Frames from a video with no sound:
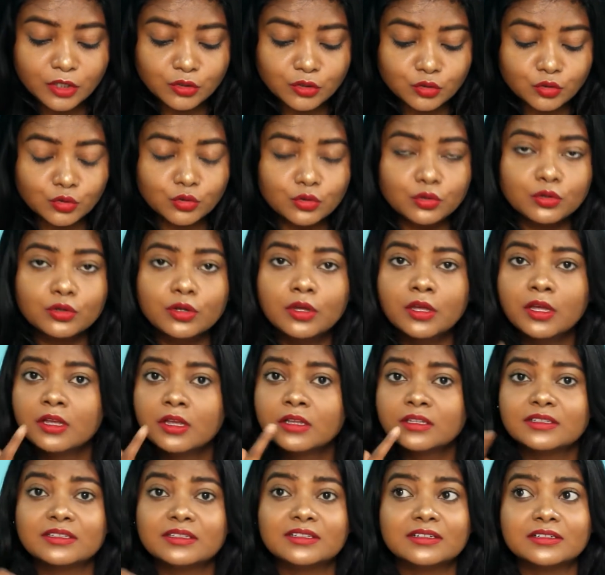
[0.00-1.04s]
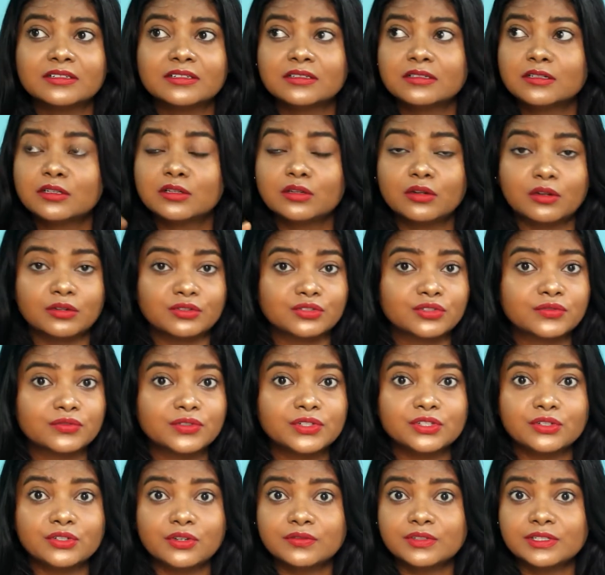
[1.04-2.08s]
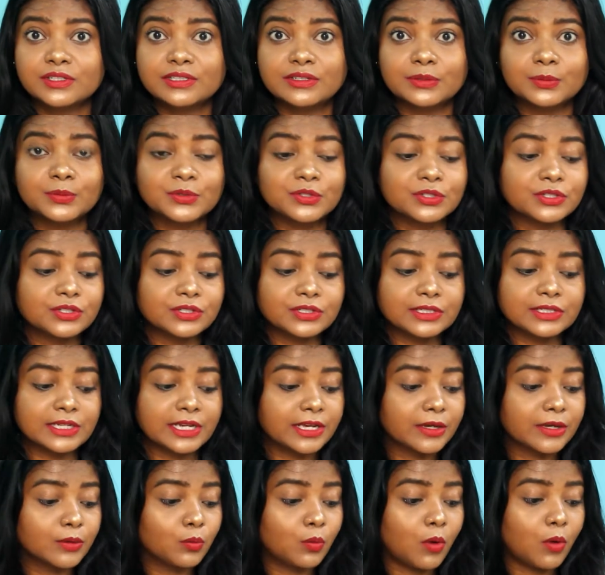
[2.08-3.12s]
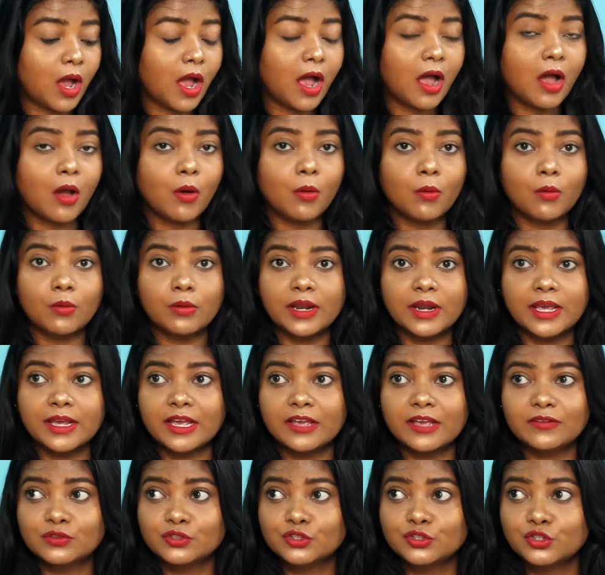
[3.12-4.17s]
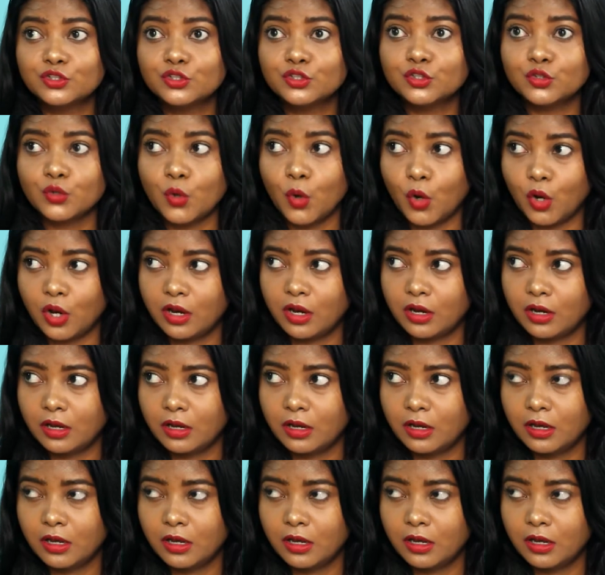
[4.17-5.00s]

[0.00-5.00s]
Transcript: Though the longevity of this lipstick is like wow, like I was shocked.